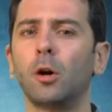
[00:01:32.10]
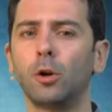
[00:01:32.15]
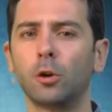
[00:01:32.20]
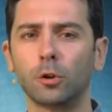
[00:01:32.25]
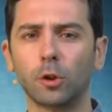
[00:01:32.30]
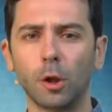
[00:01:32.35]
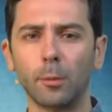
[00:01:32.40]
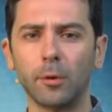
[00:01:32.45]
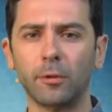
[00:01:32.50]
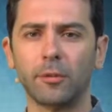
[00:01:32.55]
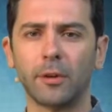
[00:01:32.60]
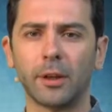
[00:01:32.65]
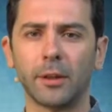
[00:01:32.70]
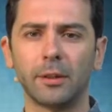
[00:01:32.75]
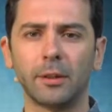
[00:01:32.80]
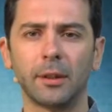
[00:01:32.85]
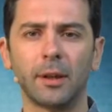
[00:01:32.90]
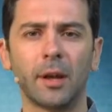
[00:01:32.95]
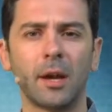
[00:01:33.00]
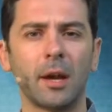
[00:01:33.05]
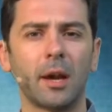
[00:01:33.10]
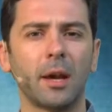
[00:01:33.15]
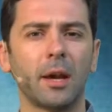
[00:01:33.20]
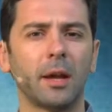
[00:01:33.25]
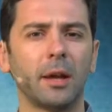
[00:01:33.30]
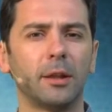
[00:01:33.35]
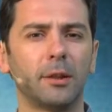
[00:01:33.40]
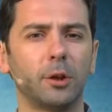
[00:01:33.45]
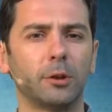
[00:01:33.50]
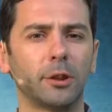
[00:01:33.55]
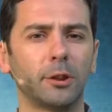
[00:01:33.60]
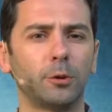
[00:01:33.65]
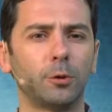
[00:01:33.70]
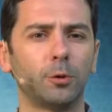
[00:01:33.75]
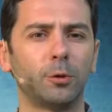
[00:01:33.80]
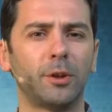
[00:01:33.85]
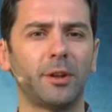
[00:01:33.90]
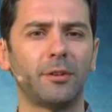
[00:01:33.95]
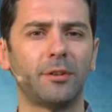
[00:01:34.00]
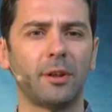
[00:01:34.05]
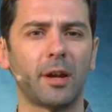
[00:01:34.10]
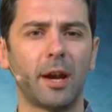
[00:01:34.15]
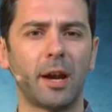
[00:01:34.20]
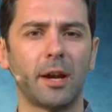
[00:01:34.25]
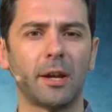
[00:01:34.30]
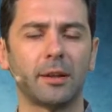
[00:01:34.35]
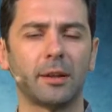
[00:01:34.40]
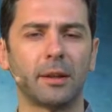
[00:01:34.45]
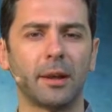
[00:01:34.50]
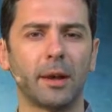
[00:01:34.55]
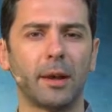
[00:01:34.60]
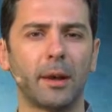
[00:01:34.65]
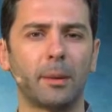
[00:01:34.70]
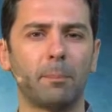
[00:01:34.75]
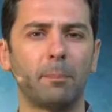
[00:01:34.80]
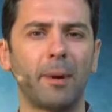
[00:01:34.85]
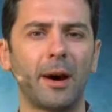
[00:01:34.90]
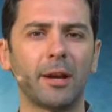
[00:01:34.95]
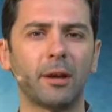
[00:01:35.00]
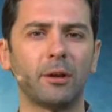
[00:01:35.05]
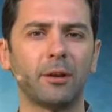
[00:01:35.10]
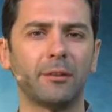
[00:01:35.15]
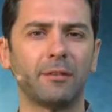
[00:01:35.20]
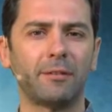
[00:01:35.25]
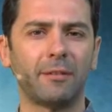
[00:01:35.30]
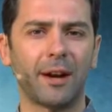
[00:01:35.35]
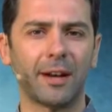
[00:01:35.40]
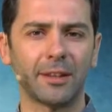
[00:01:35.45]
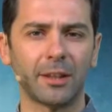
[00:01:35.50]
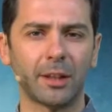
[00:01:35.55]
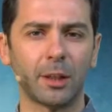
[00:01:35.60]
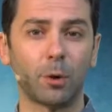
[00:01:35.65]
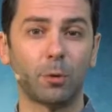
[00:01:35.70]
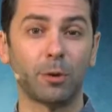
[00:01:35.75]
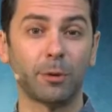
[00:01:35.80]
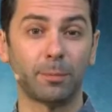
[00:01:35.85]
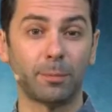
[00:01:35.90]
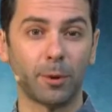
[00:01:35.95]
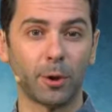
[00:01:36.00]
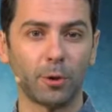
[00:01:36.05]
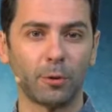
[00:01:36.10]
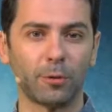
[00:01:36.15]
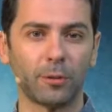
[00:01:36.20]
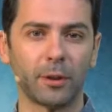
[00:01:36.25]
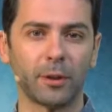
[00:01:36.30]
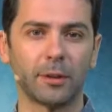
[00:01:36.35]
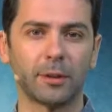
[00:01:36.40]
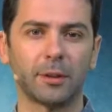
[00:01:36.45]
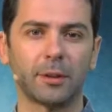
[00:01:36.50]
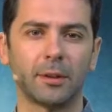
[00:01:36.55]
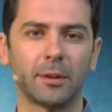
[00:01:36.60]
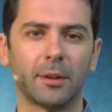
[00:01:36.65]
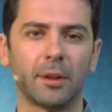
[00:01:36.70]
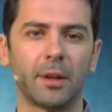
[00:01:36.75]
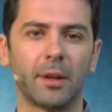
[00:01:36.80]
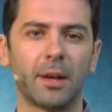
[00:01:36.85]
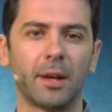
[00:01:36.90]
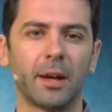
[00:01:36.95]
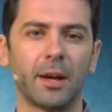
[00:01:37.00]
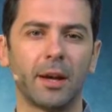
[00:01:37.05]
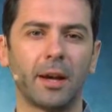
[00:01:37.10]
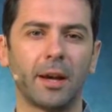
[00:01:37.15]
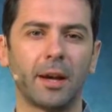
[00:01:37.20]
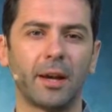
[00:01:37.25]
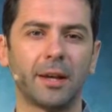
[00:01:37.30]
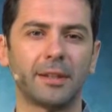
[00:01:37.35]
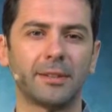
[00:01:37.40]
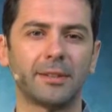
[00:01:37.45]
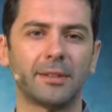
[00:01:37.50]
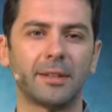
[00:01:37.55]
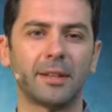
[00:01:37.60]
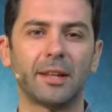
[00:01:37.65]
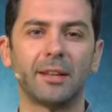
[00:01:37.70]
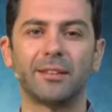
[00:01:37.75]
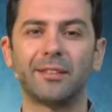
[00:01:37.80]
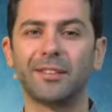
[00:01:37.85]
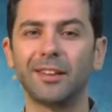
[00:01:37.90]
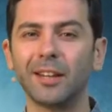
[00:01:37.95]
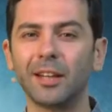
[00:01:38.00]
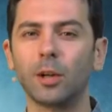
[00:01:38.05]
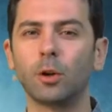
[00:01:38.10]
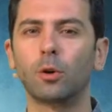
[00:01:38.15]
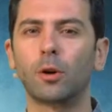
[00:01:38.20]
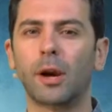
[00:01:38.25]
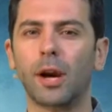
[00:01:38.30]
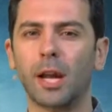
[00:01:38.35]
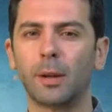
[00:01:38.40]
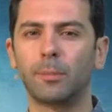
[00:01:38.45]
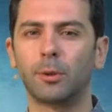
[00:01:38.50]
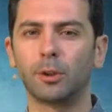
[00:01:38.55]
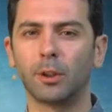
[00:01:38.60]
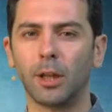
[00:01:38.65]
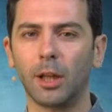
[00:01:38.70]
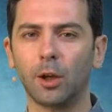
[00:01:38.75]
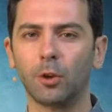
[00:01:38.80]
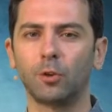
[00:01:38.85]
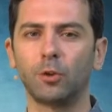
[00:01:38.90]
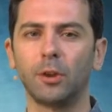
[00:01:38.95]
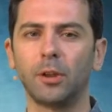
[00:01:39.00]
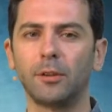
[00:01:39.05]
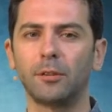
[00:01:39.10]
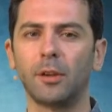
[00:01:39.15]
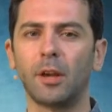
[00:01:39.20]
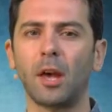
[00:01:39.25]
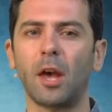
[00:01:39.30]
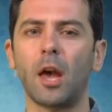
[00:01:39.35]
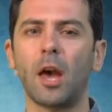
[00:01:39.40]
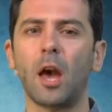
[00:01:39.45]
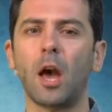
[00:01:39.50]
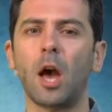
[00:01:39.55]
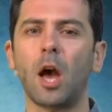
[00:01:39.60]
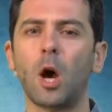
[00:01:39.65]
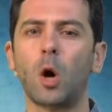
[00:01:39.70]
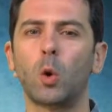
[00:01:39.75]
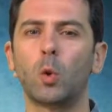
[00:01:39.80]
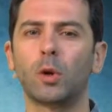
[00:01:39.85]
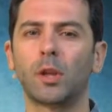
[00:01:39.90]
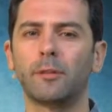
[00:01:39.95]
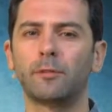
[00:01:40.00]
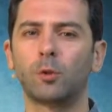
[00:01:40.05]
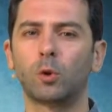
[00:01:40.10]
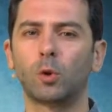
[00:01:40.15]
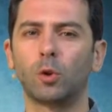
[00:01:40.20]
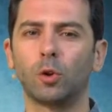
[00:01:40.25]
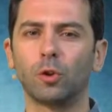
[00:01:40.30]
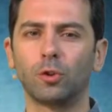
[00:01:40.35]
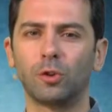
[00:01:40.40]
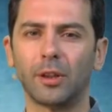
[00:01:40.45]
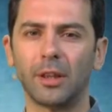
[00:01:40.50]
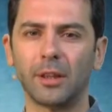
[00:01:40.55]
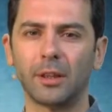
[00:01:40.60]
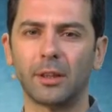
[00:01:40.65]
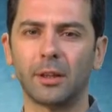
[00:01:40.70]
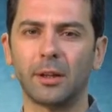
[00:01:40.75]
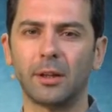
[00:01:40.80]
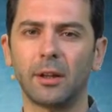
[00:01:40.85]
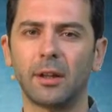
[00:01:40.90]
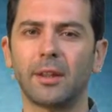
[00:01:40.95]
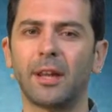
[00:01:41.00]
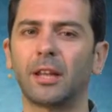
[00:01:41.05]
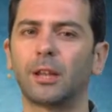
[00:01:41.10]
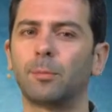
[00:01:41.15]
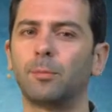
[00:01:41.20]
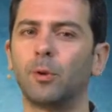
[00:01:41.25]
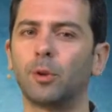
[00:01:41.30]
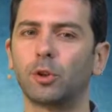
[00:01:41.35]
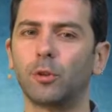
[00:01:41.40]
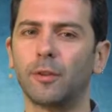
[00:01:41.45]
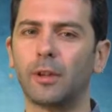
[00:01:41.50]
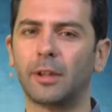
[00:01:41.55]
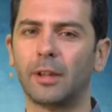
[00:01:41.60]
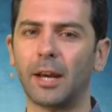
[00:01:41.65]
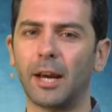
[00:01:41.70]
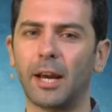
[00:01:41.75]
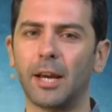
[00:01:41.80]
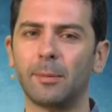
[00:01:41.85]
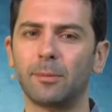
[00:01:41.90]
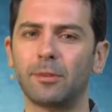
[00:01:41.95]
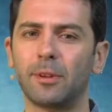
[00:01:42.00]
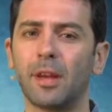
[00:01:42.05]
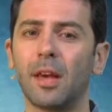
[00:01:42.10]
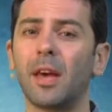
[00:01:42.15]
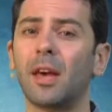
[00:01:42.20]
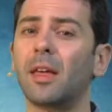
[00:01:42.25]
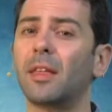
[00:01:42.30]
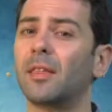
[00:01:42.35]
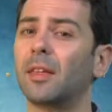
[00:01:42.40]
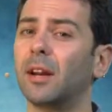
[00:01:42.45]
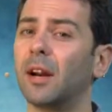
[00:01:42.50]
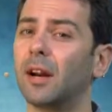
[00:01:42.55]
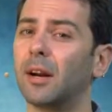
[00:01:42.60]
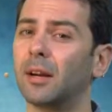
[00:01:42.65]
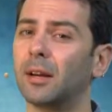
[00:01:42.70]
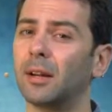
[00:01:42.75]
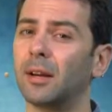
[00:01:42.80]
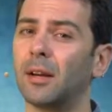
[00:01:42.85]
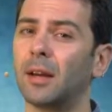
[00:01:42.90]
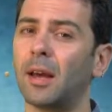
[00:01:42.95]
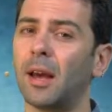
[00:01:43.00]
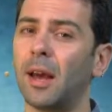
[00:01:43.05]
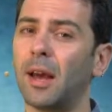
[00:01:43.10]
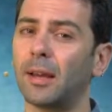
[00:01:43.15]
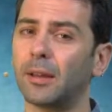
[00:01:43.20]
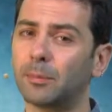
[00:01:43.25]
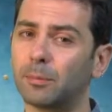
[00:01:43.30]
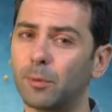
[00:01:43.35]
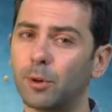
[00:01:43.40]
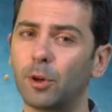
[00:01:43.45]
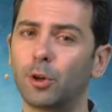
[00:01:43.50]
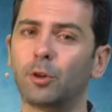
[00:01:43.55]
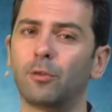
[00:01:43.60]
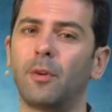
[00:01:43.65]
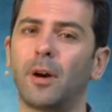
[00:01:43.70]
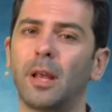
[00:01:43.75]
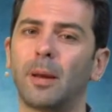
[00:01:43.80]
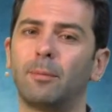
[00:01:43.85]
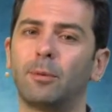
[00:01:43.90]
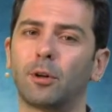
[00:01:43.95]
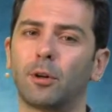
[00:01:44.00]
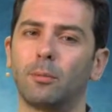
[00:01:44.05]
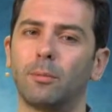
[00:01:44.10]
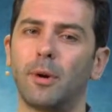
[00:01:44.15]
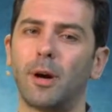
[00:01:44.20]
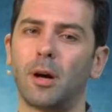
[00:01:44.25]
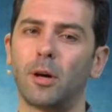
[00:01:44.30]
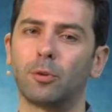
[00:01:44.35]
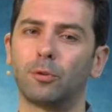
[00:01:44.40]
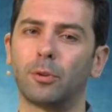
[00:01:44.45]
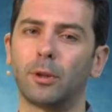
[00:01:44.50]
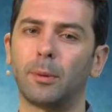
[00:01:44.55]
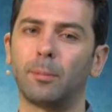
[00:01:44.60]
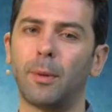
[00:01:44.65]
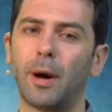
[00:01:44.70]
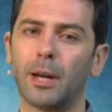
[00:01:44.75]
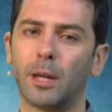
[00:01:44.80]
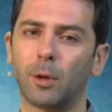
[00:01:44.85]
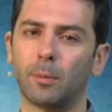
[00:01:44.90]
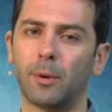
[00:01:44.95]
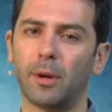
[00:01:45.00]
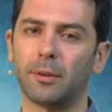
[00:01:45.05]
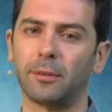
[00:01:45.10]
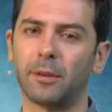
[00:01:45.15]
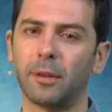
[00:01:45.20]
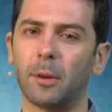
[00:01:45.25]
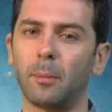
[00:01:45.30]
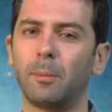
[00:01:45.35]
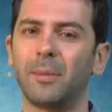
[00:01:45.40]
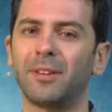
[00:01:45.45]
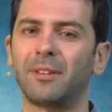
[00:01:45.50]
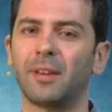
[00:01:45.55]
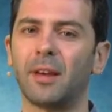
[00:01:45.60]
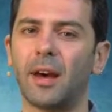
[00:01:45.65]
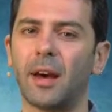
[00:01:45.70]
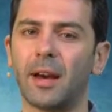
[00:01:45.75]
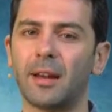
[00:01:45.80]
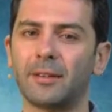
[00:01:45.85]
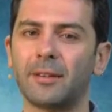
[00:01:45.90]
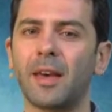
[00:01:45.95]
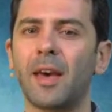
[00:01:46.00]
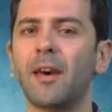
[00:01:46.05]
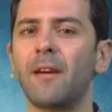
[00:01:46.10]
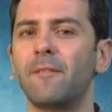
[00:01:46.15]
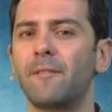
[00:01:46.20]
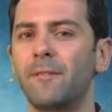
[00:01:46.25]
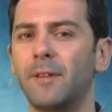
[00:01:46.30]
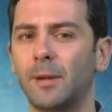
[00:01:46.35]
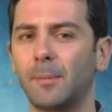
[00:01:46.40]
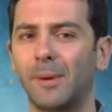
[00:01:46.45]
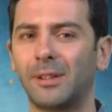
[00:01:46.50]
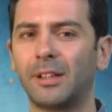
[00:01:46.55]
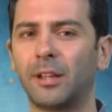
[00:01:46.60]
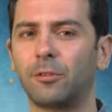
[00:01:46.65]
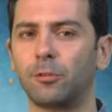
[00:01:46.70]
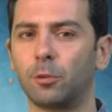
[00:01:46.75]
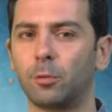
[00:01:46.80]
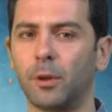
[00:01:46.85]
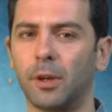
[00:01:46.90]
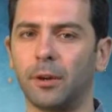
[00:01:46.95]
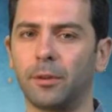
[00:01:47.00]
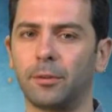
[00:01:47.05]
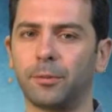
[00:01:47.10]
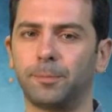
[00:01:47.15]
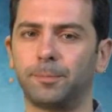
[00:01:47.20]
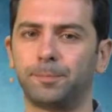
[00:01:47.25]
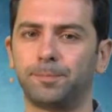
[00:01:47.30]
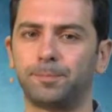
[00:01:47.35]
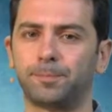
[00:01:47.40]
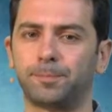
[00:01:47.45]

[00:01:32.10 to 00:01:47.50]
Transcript: On top of it, in order to design a biorefinery with profit and zero carbon losses, we have to consider that most of the times there are at more valuable compounds in biomass besides fermented sugars.